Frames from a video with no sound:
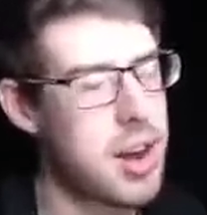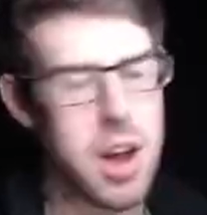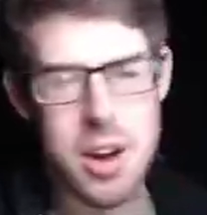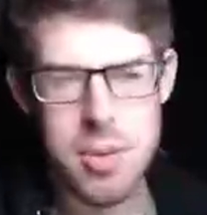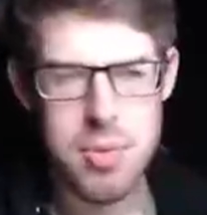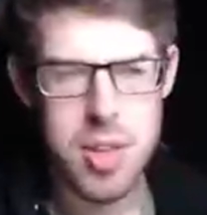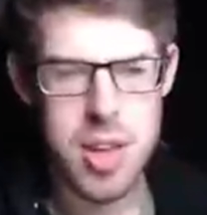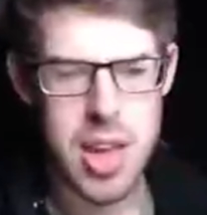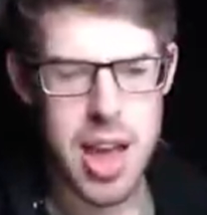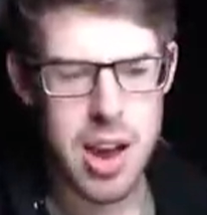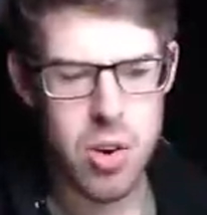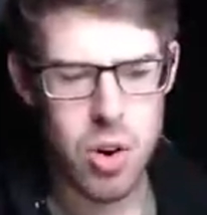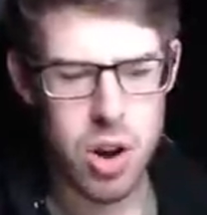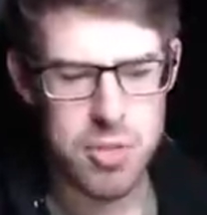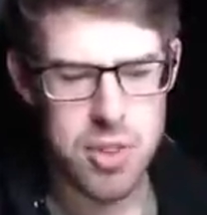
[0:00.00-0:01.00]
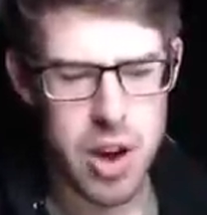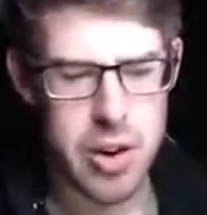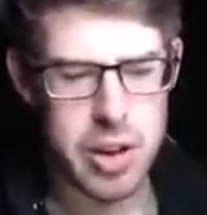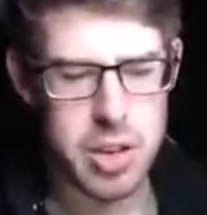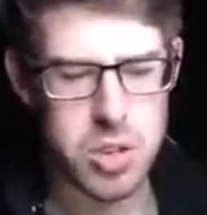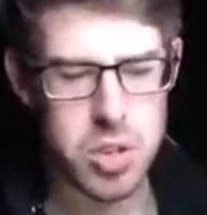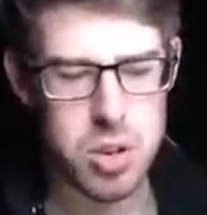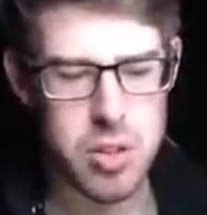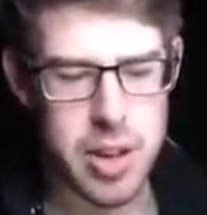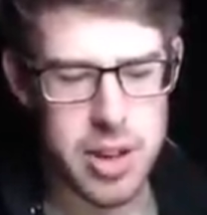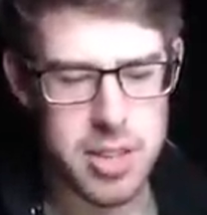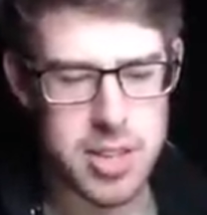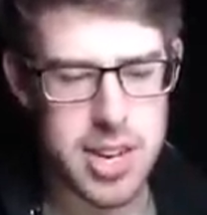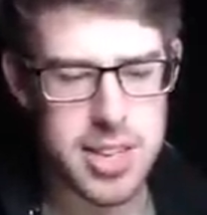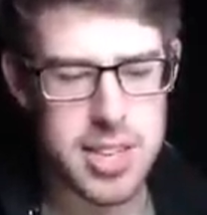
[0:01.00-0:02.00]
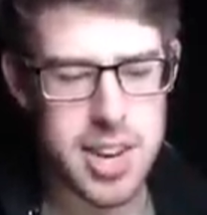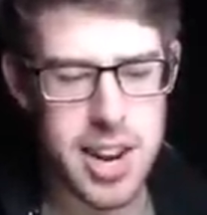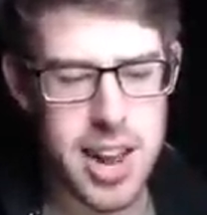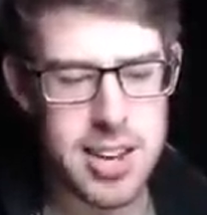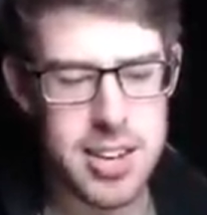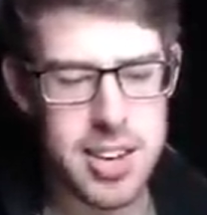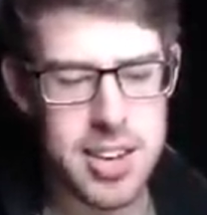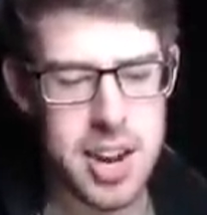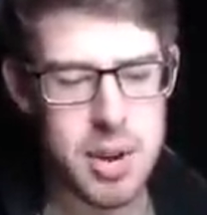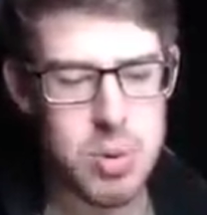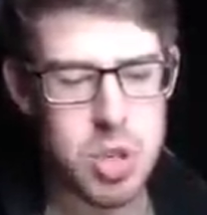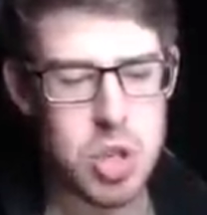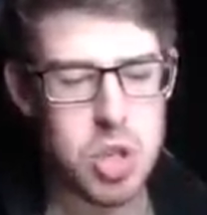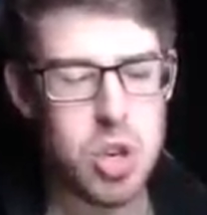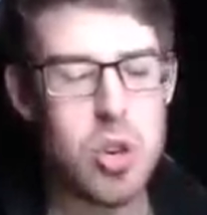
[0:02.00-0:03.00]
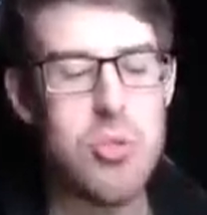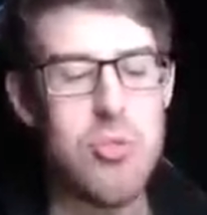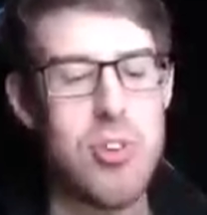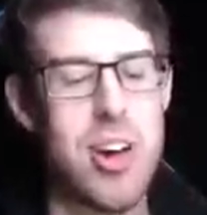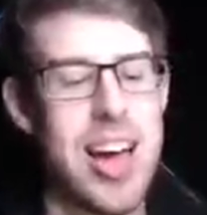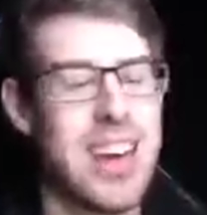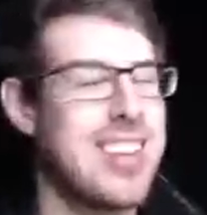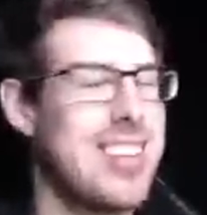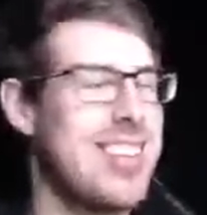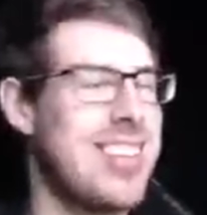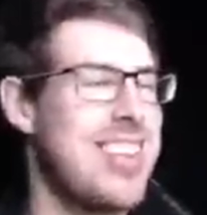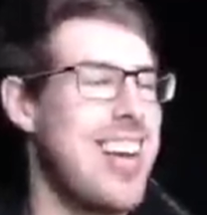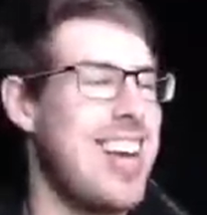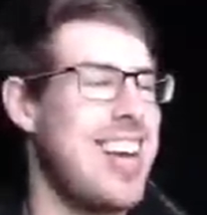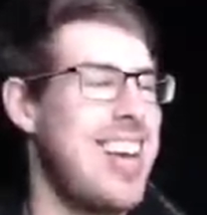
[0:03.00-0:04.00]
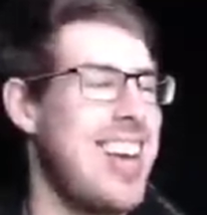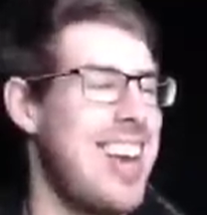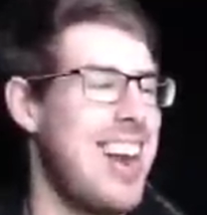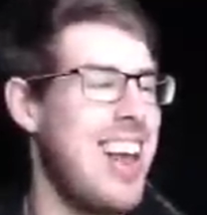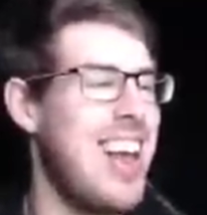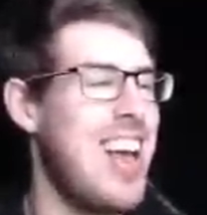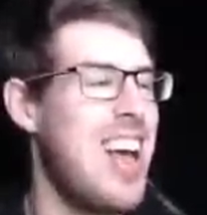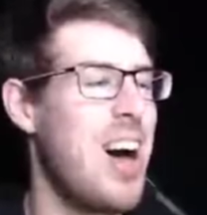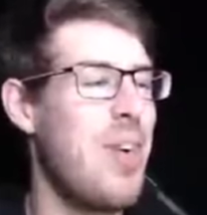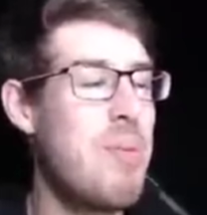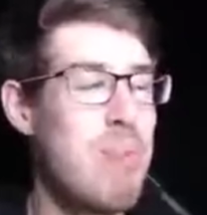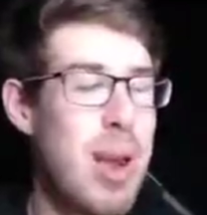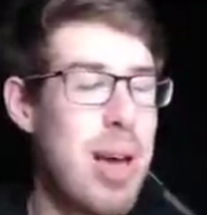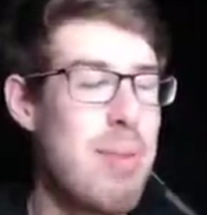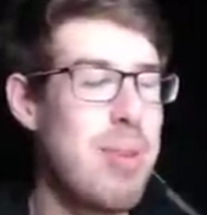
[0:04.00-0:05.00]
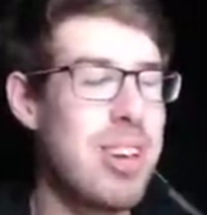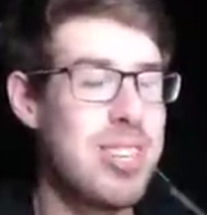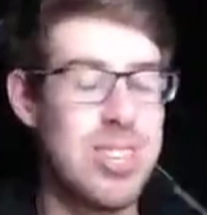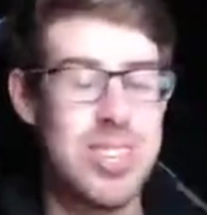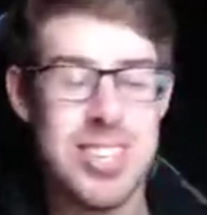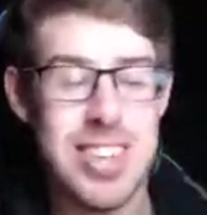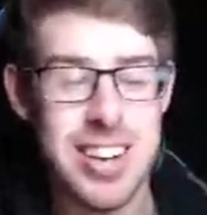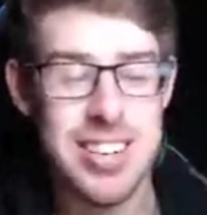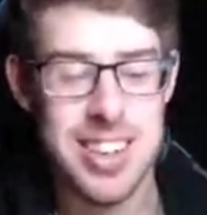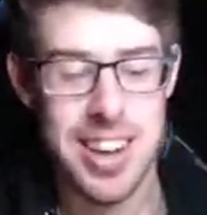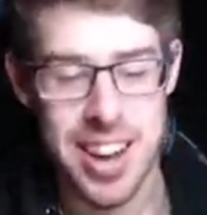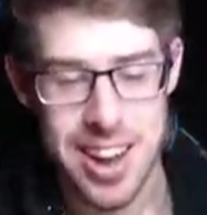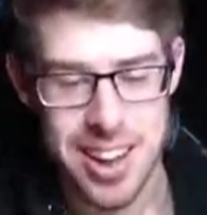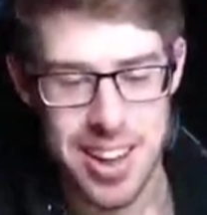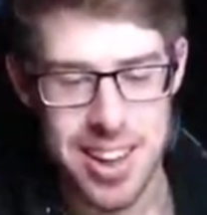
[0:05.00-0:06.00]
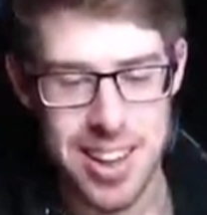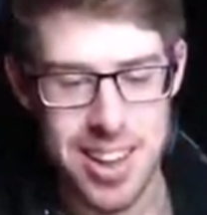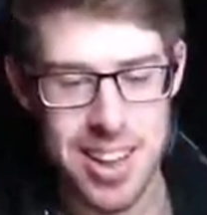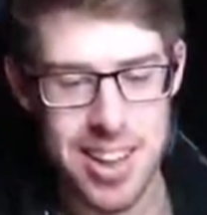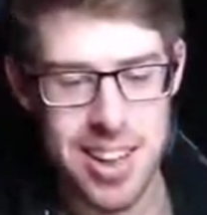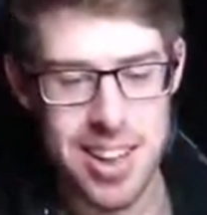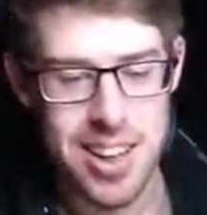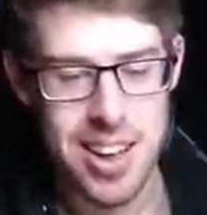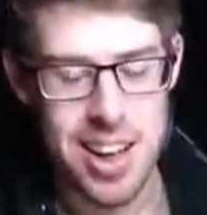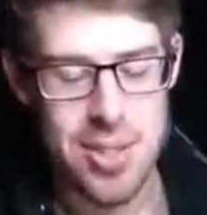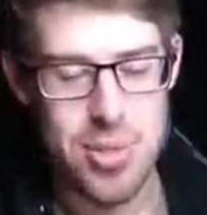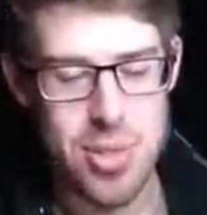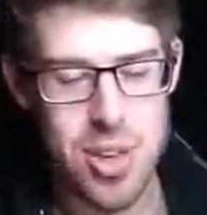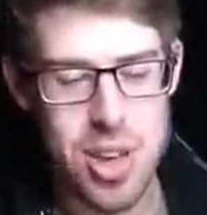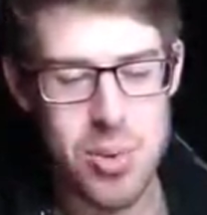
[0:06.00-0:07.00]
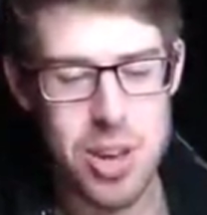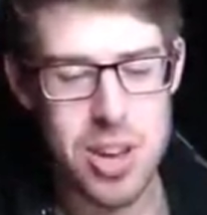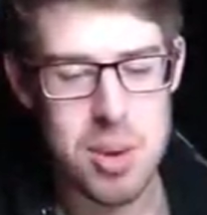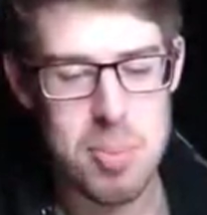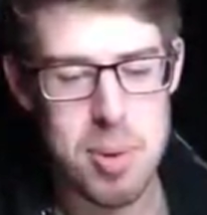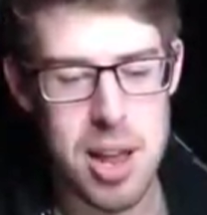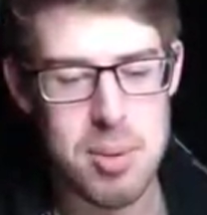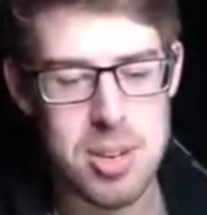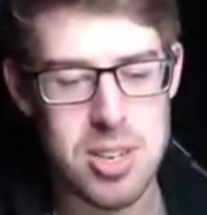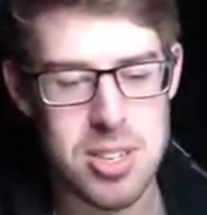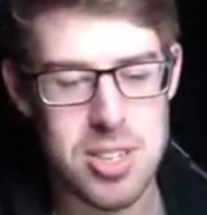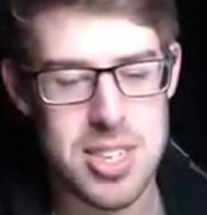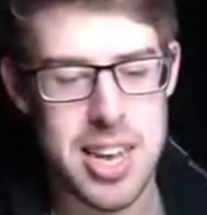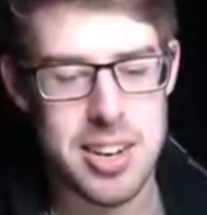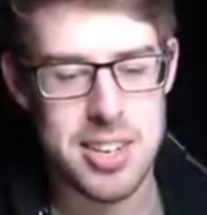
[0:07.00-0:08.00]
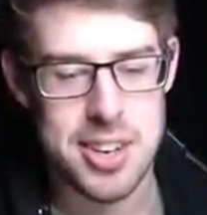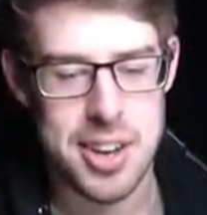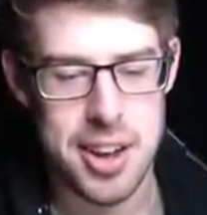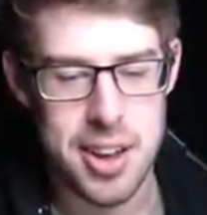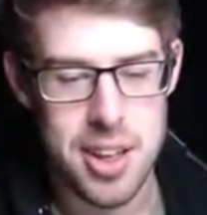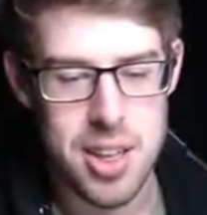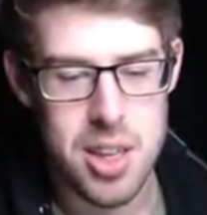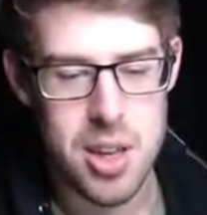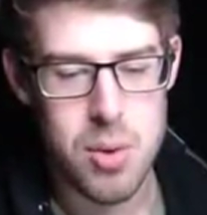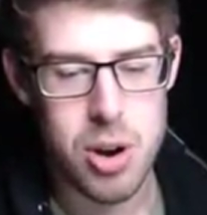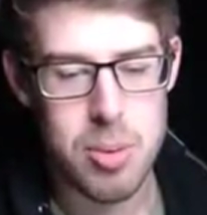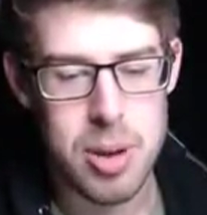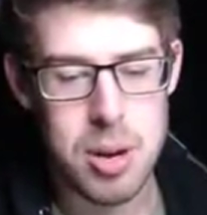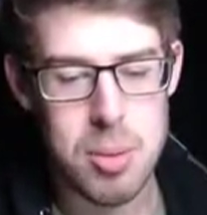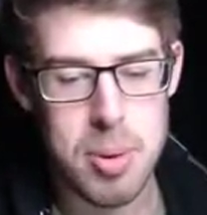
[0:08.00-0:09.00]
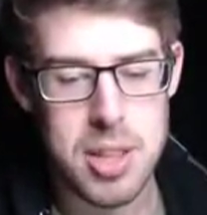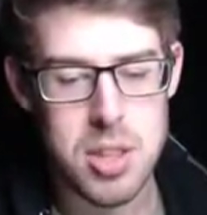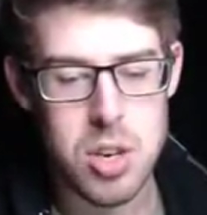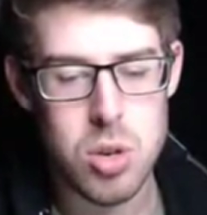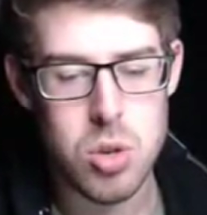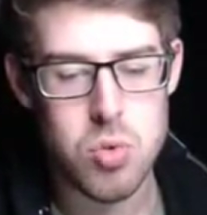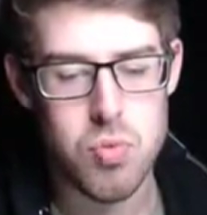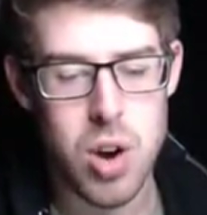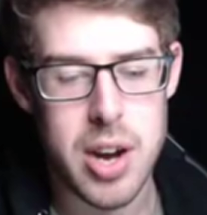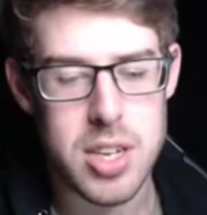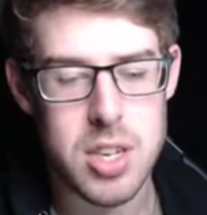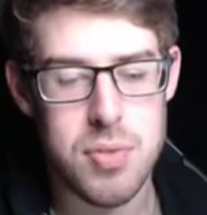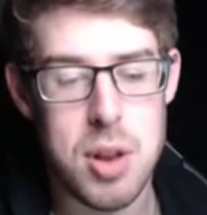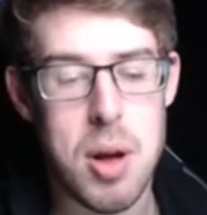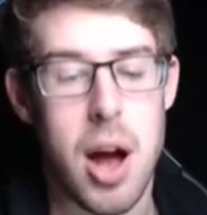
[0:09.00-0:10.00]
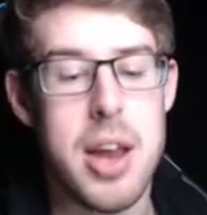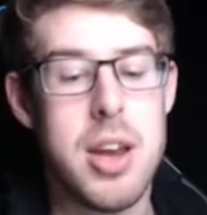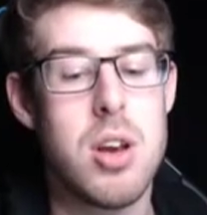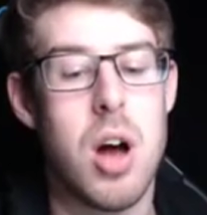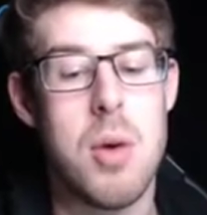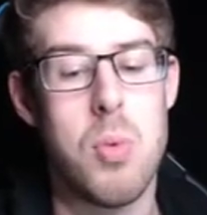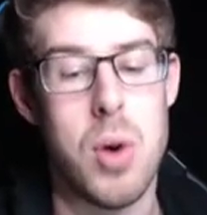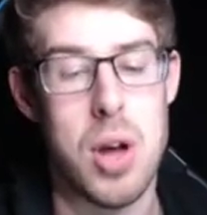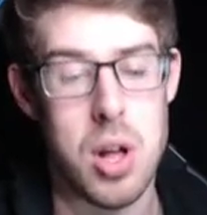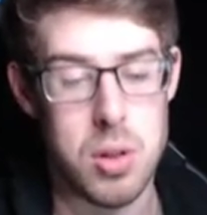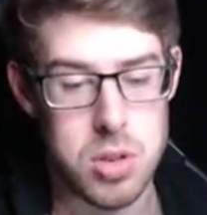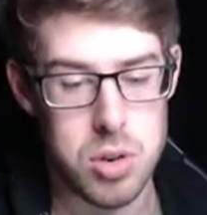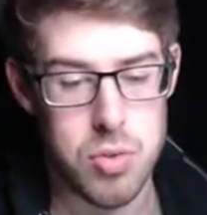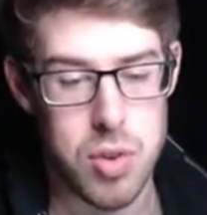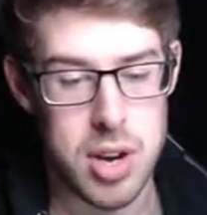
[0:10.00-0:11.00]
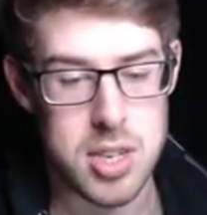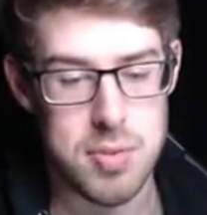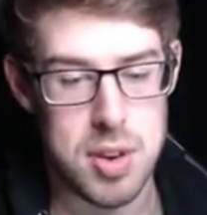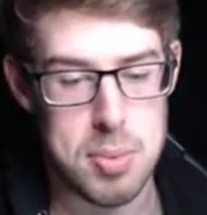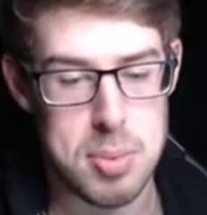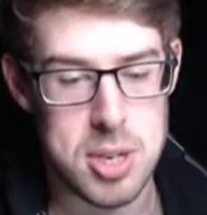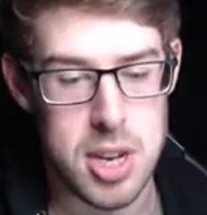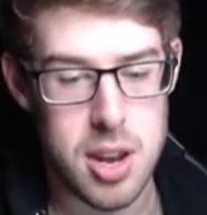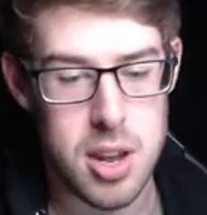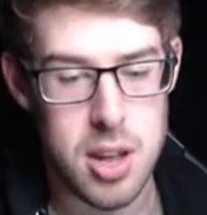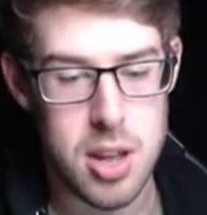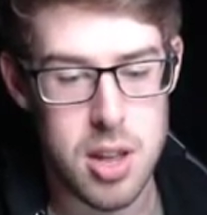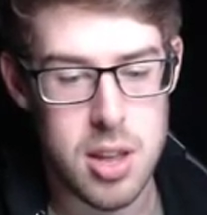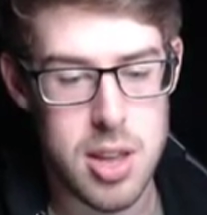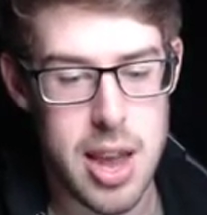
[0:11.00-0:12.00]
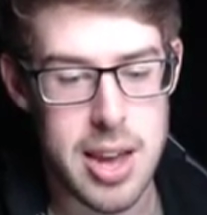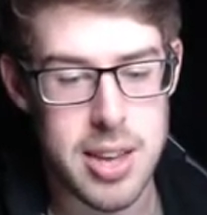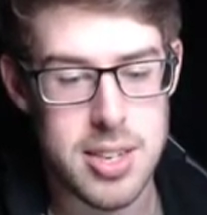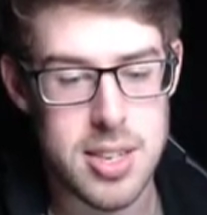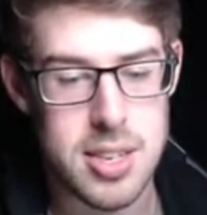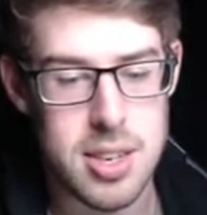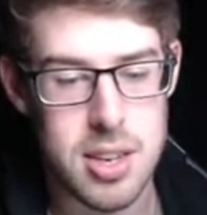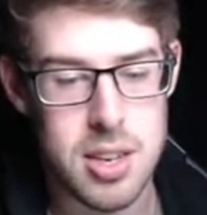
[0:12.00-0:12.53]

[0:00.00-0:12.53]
don't think aircraft carriers do that. Santa landed and was too fat and sank it. Are we blaming it on Santa? I think we're going to blame it on Santa. When am I going to play the news? Rise of Liberty? I will do Rise of Liberty. Yes.